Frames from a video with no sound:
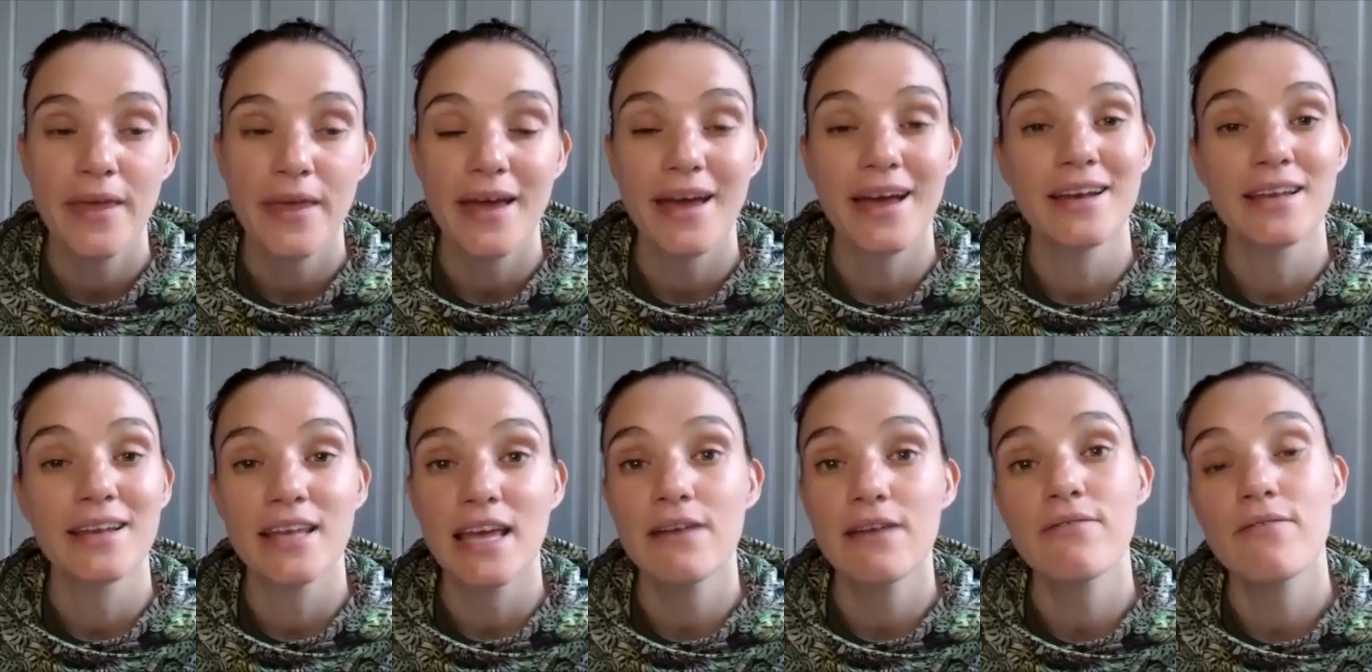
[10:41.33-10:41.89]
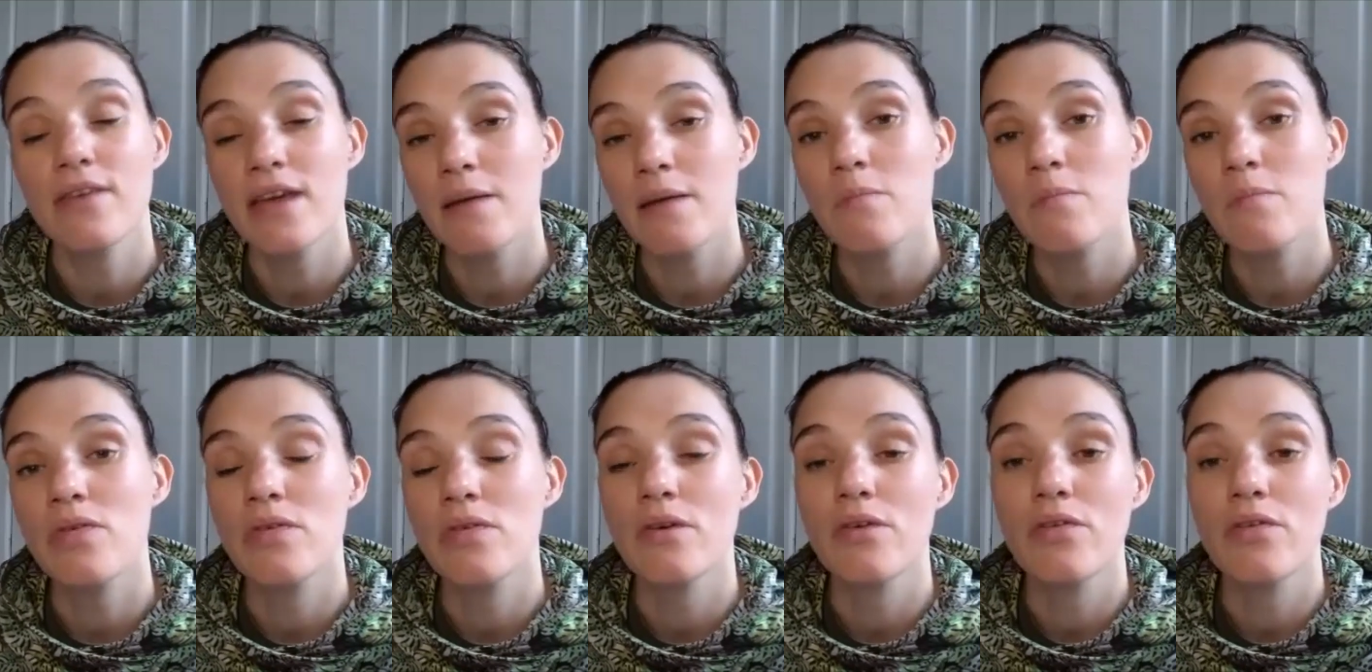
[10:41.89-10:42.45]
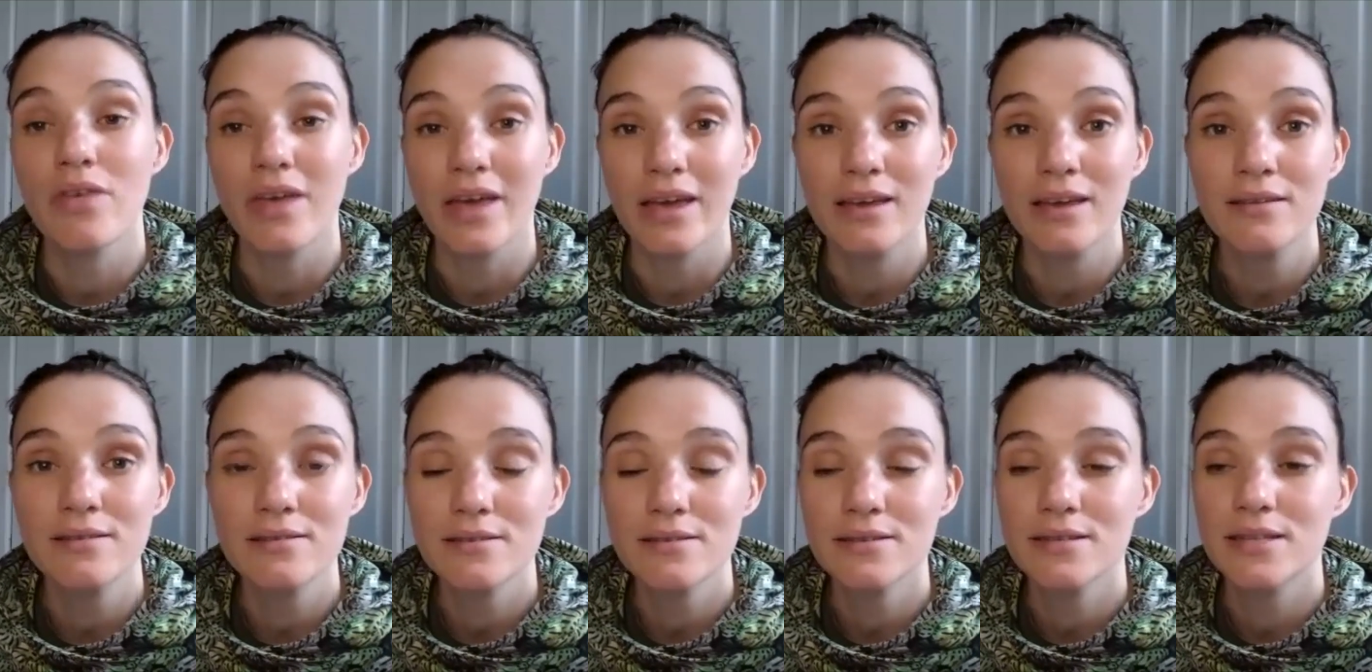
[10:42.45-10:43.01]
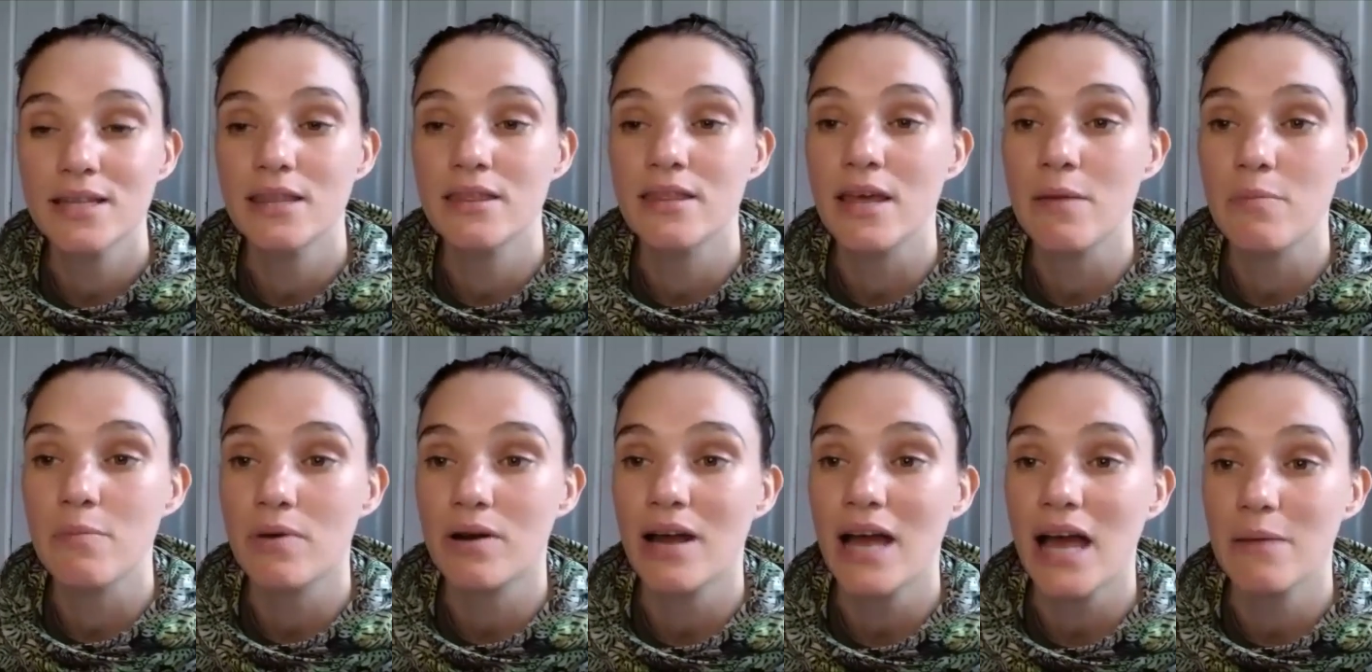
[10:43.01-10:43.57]
and give them the things that they
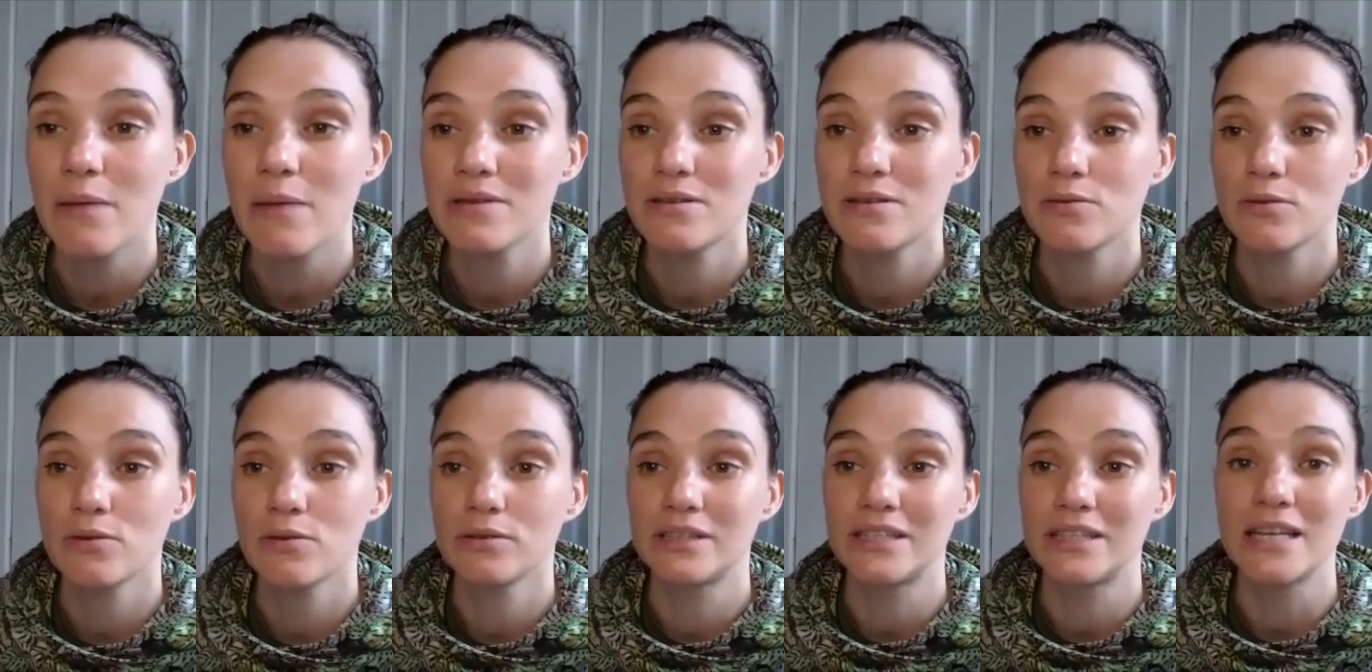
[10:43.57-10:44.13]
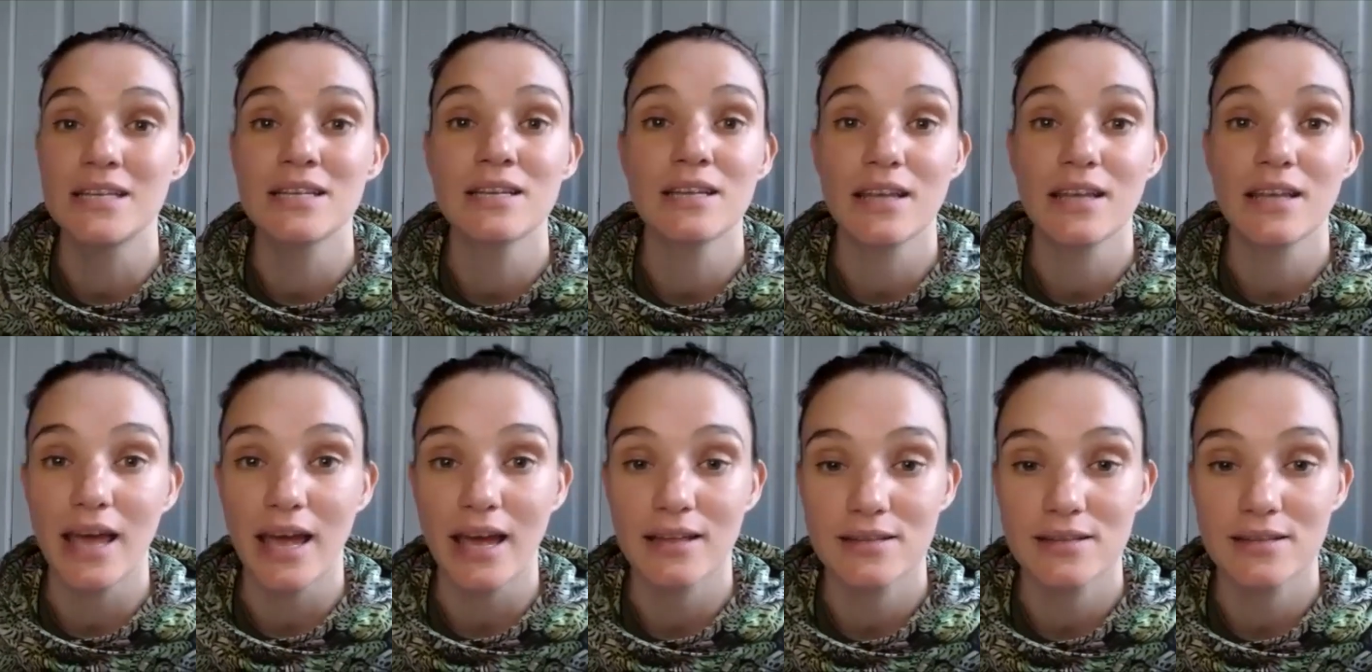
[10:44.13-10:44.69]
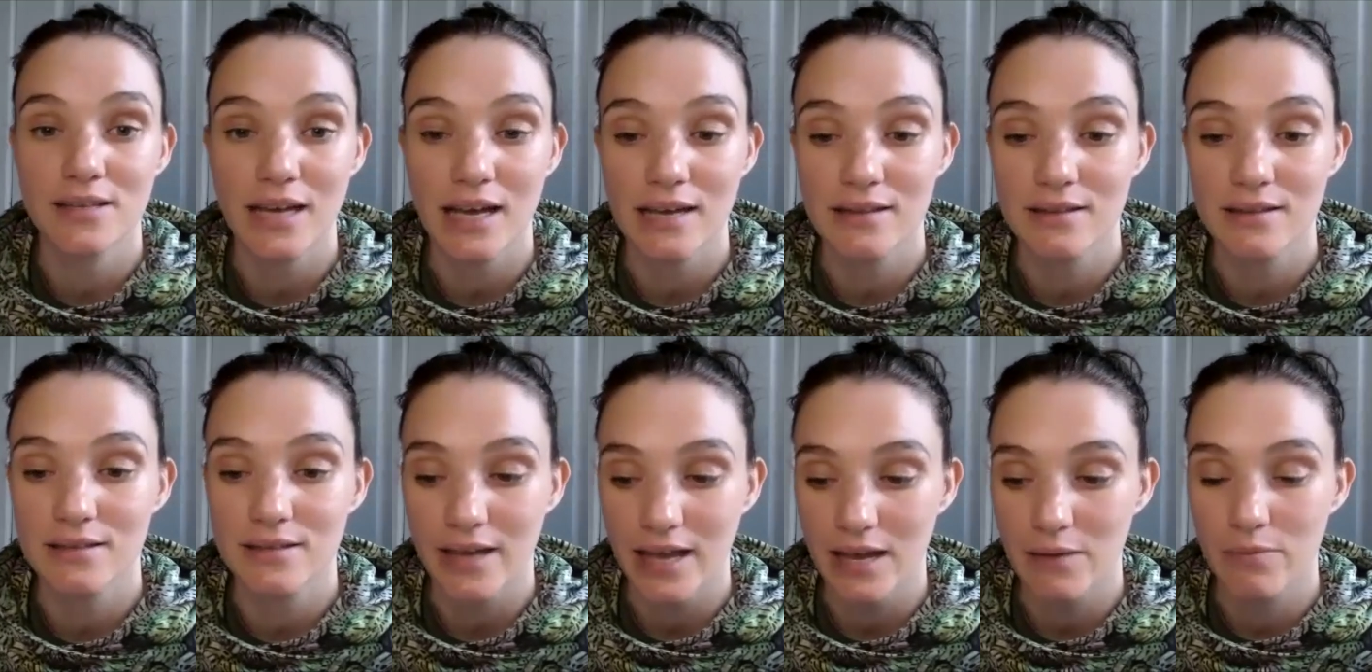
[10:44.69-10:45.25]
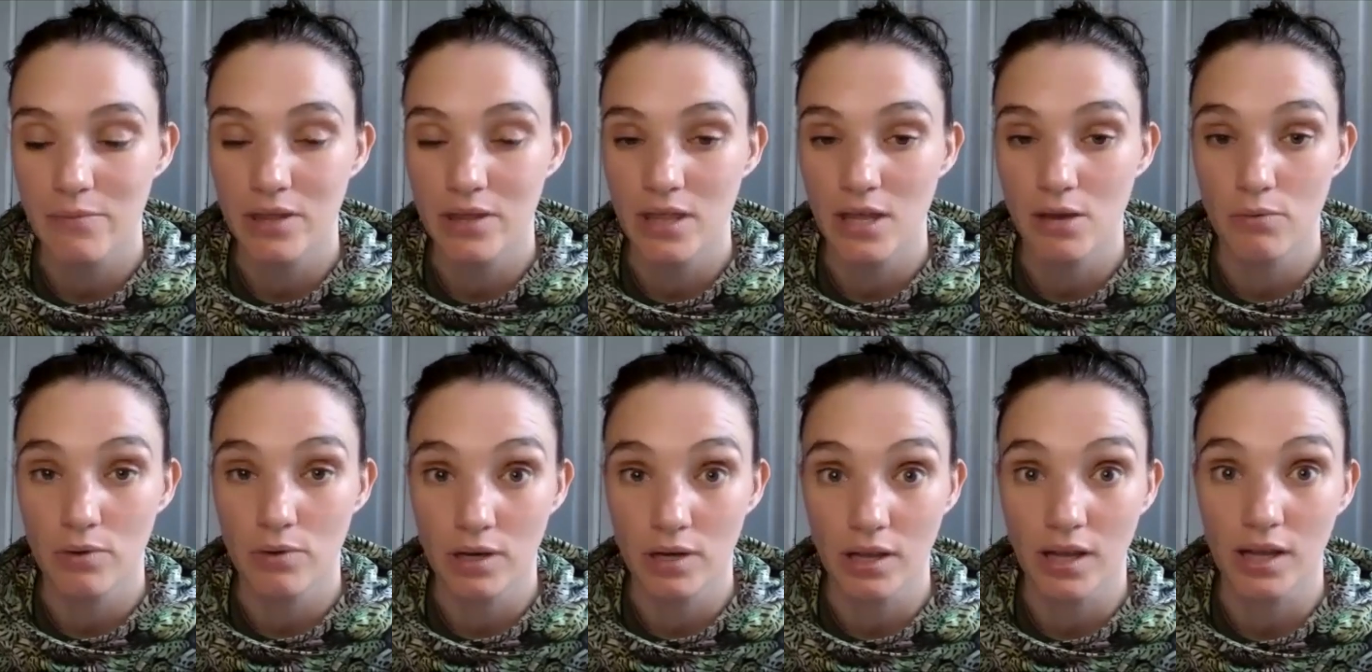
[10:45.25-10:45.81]
perhaps didn't get at the time when they
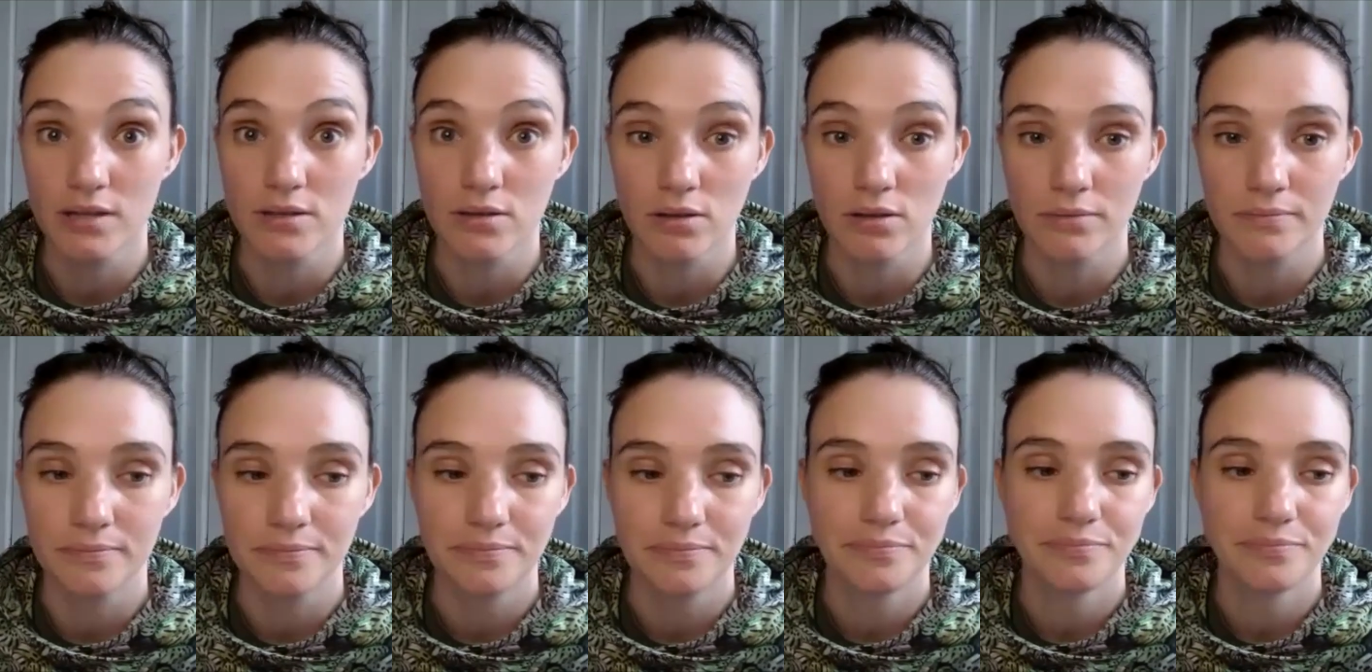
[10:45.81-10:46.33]
were little.